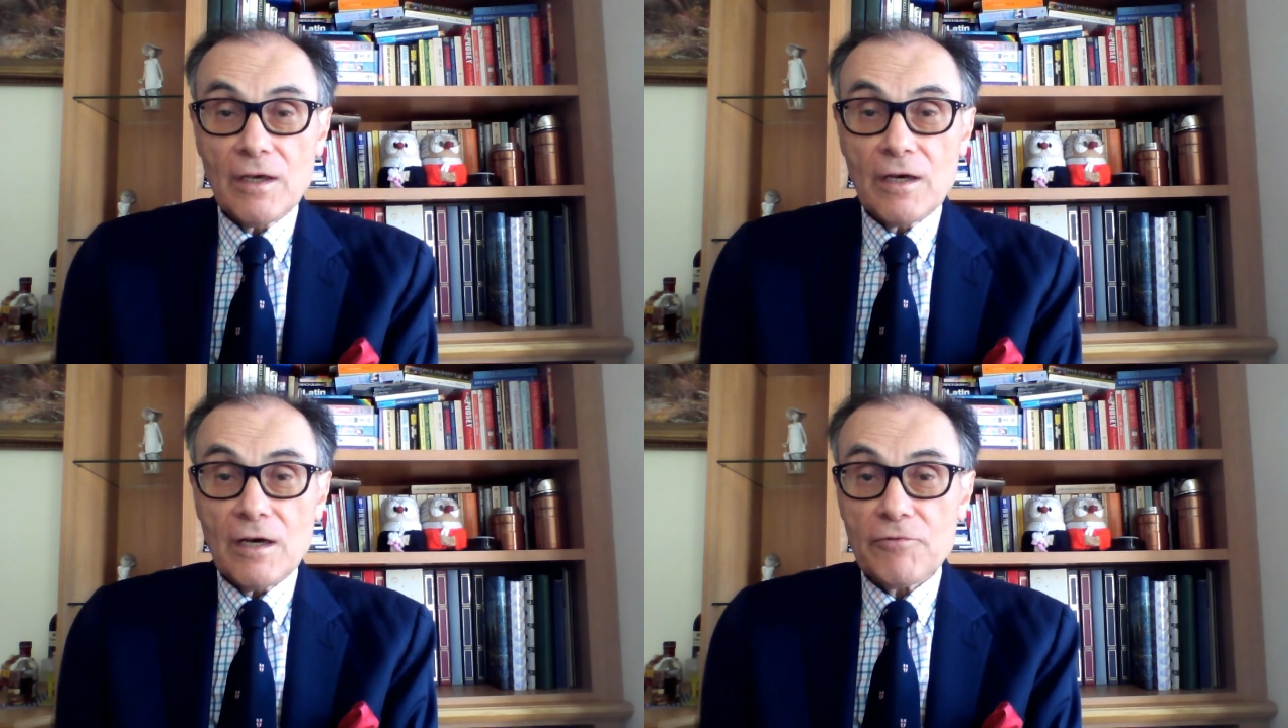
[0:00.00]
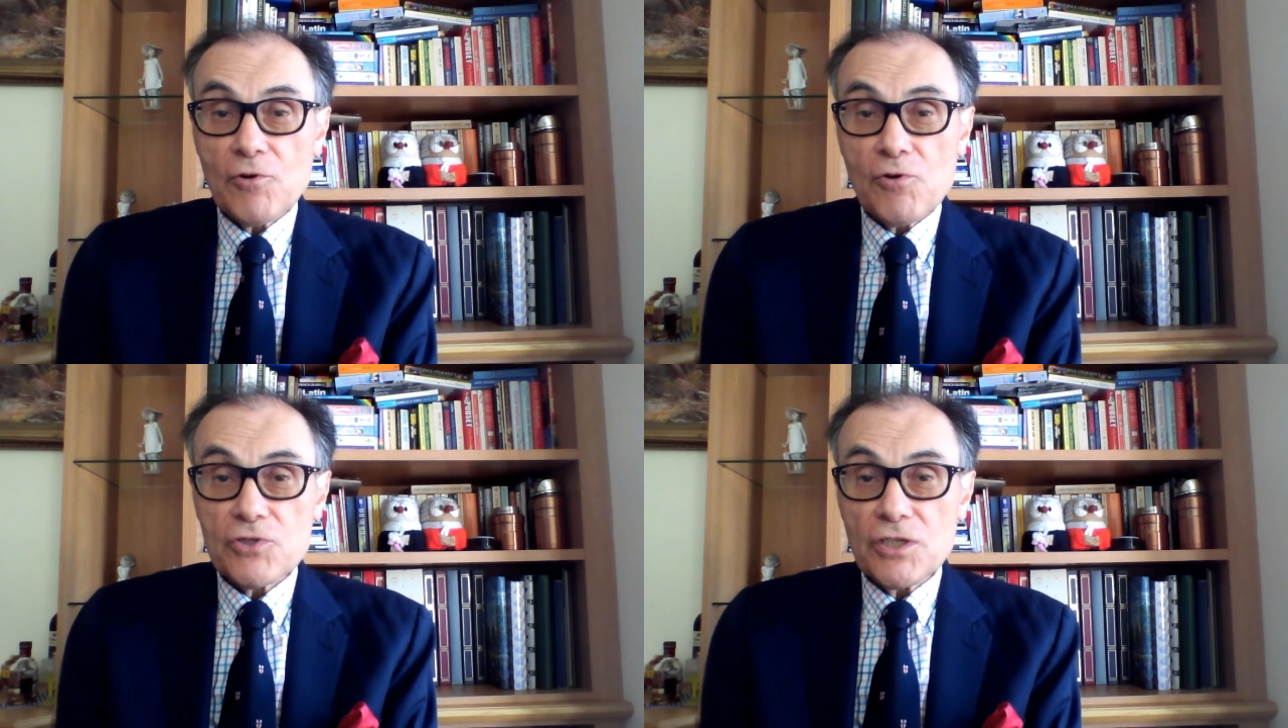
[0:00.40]
Of
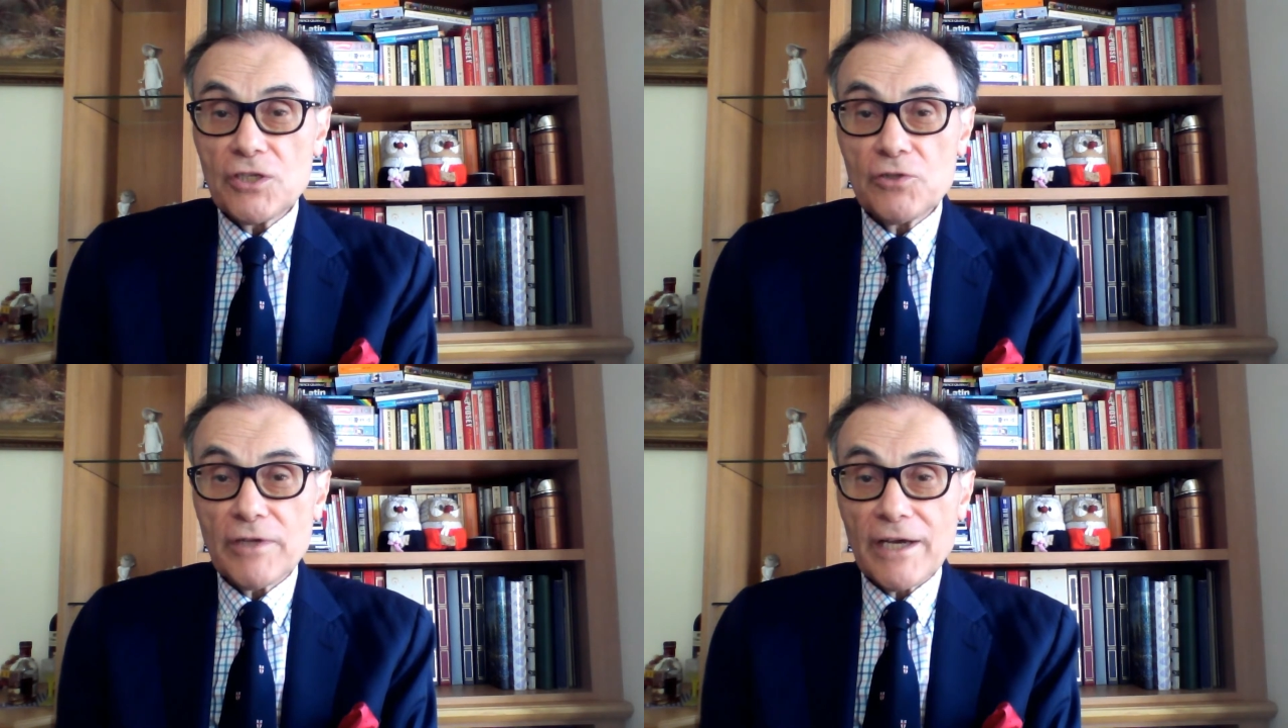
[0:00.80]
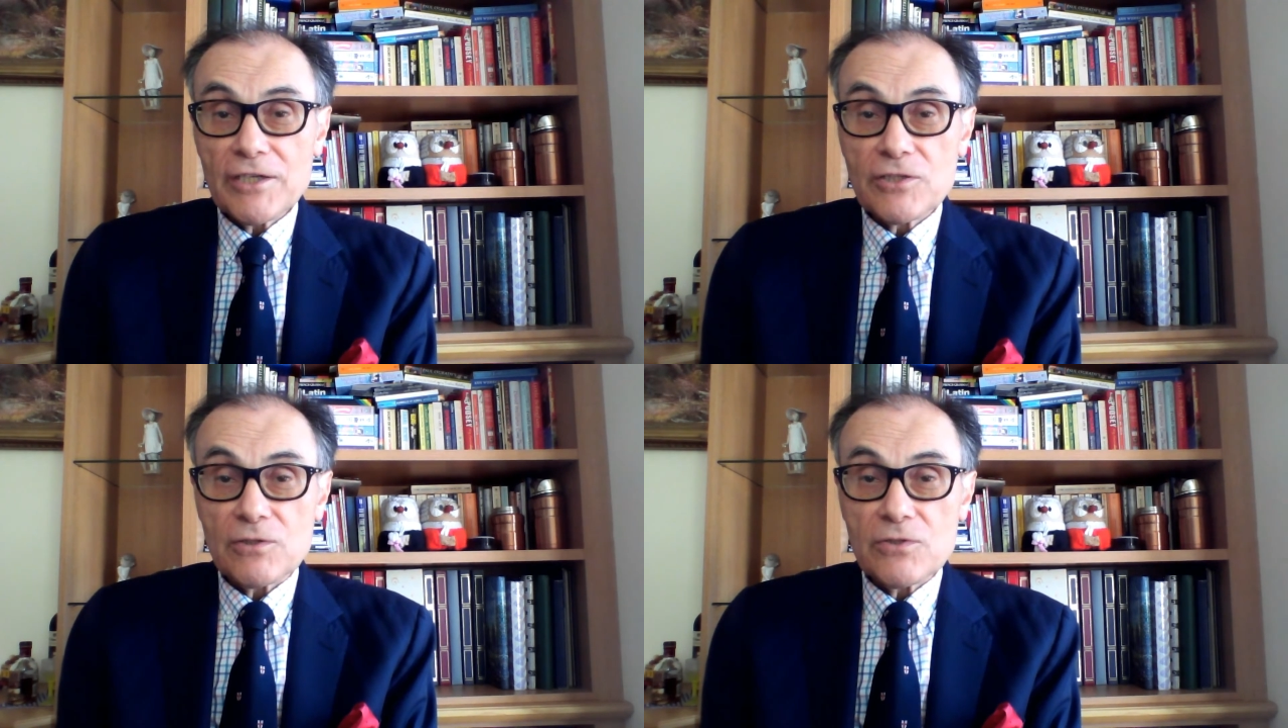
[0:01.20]
course, EU
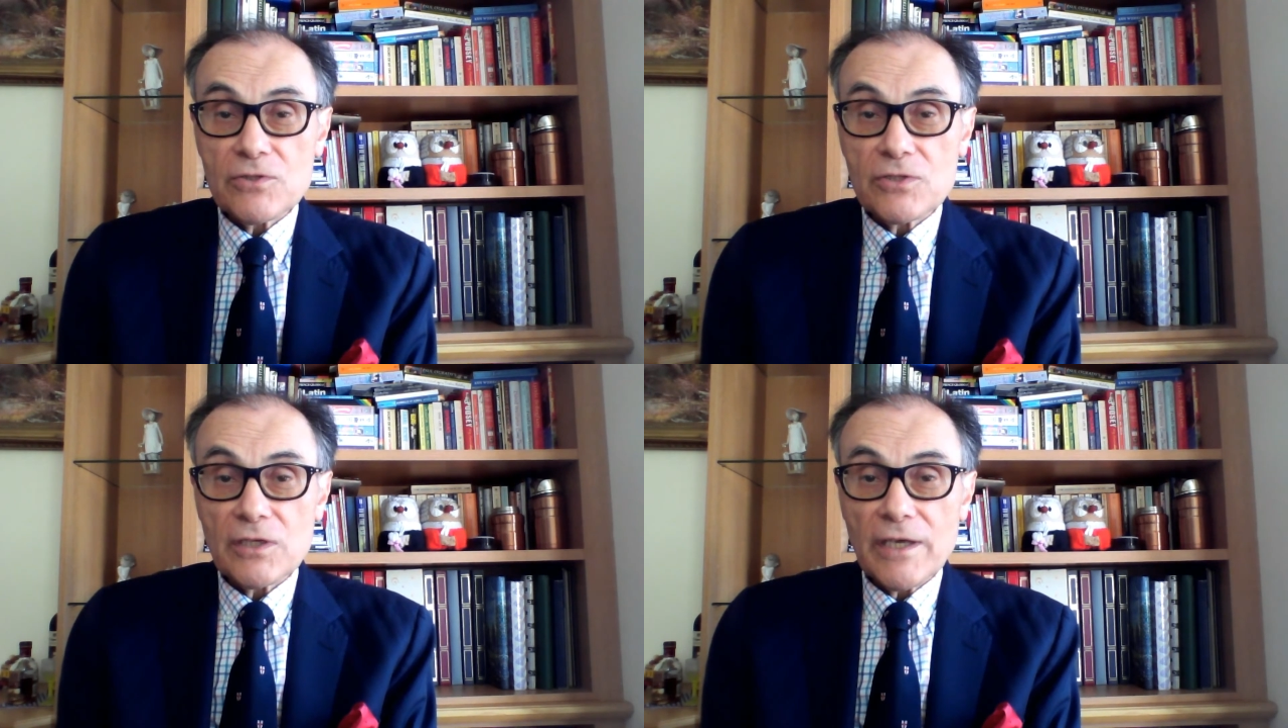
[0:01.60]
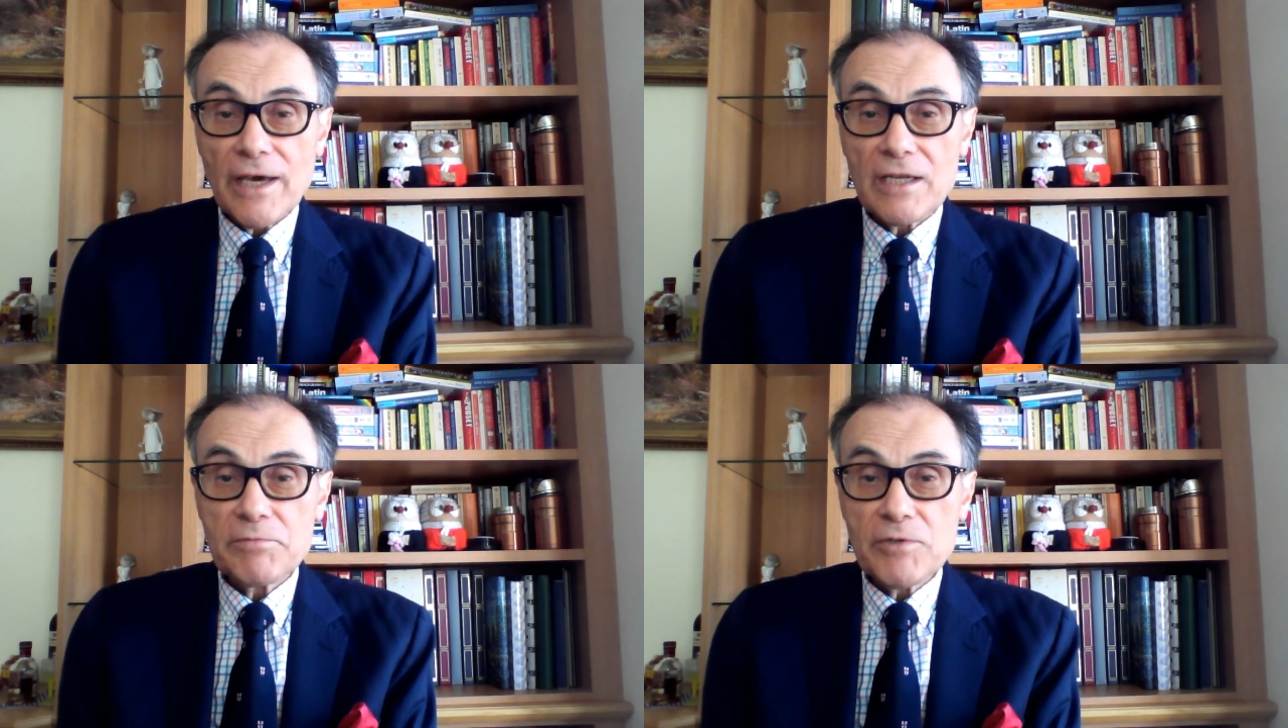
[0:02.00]
nationals
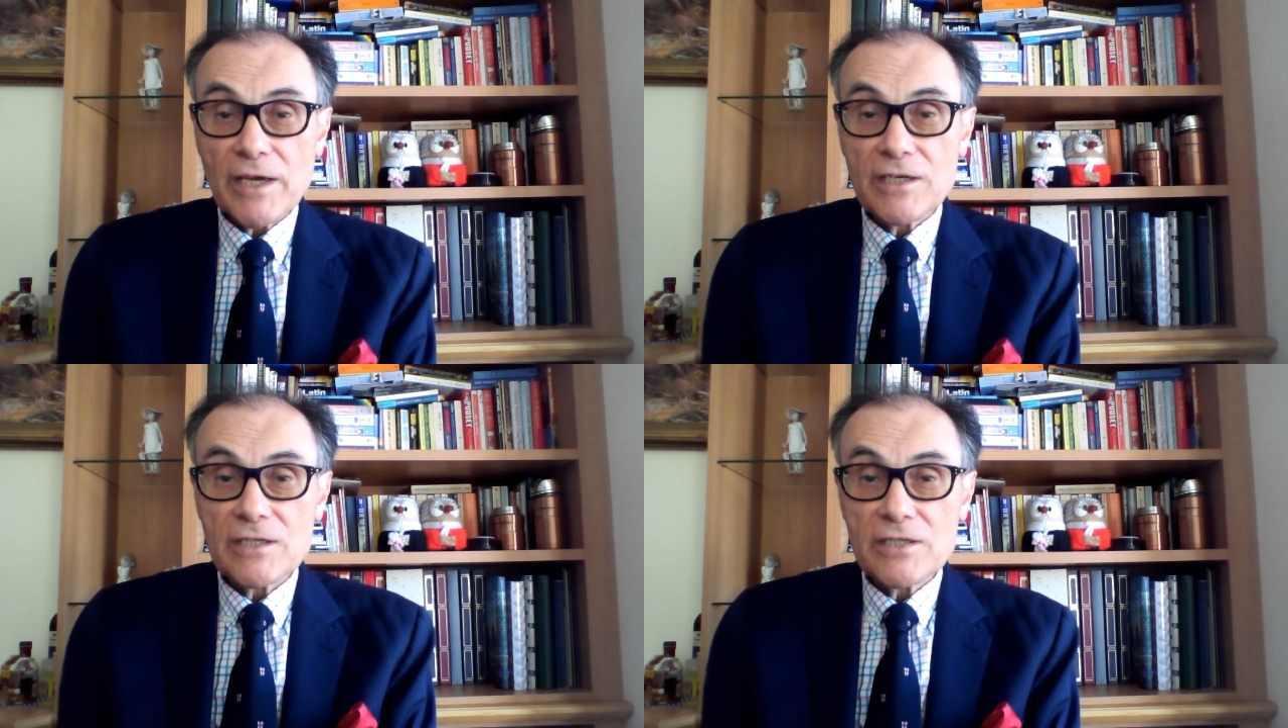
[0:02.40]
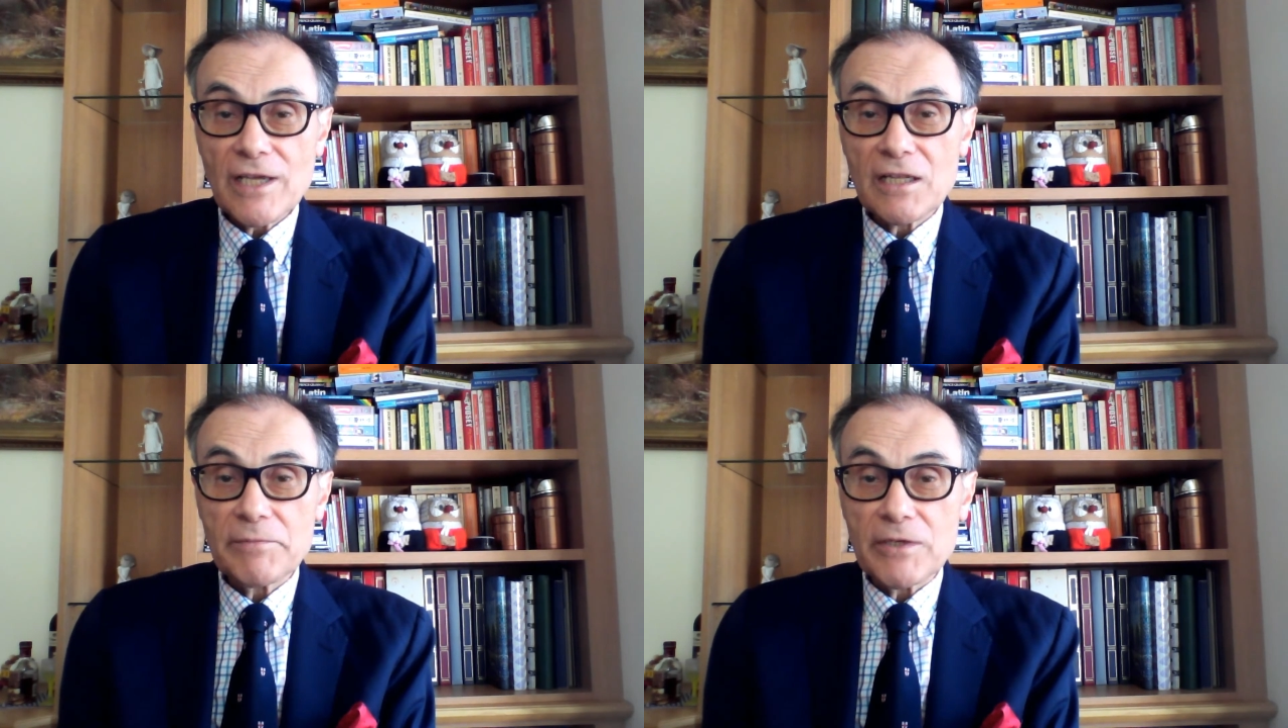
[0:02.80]
can obtain
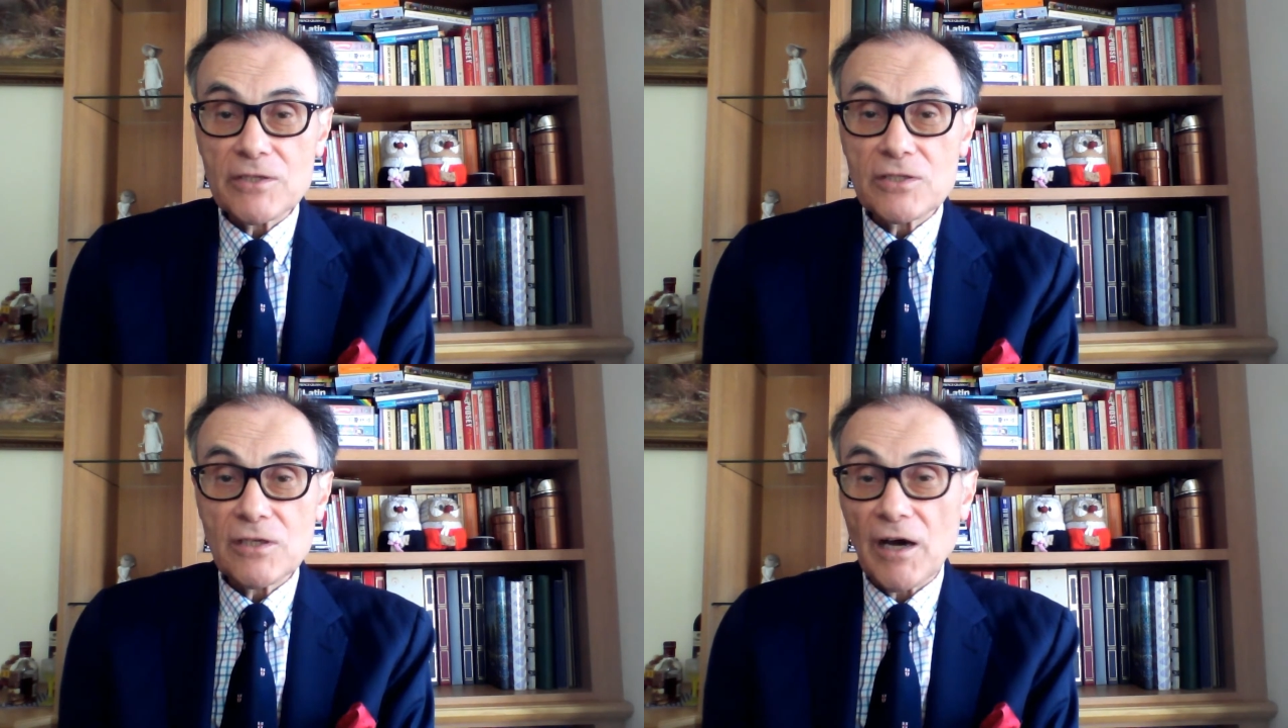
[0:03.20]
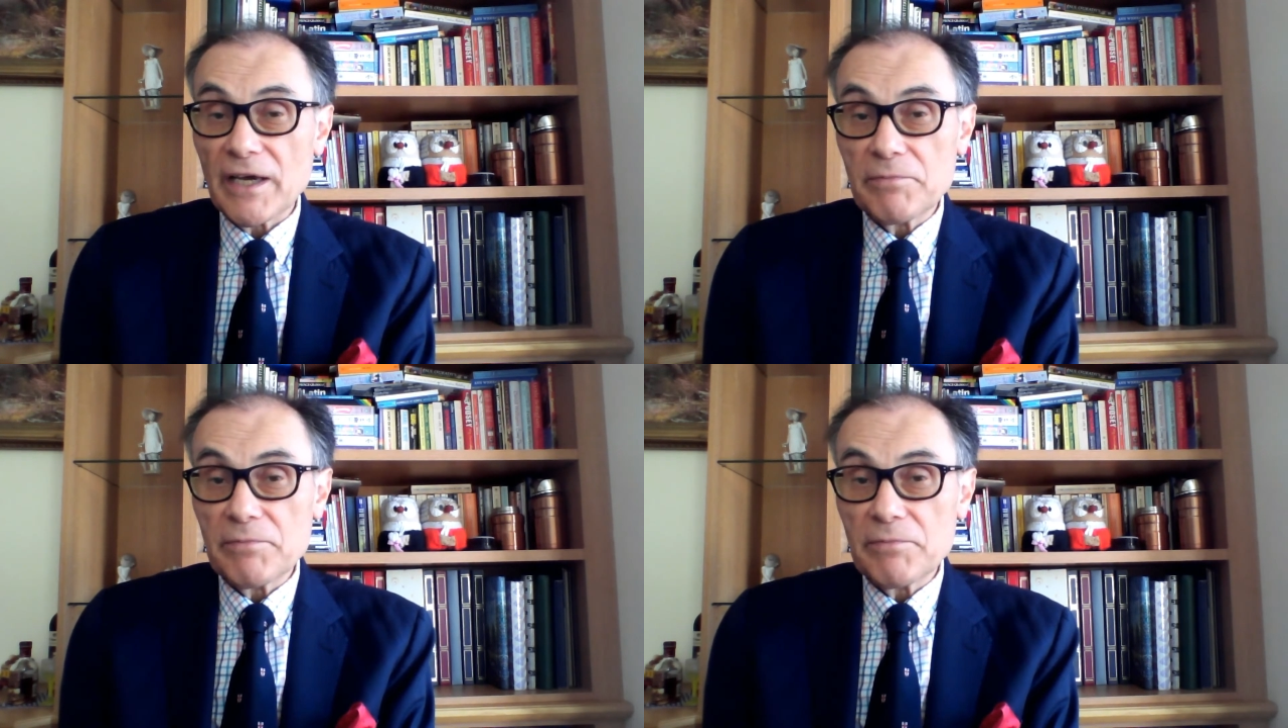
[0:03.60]
settlement, i.e.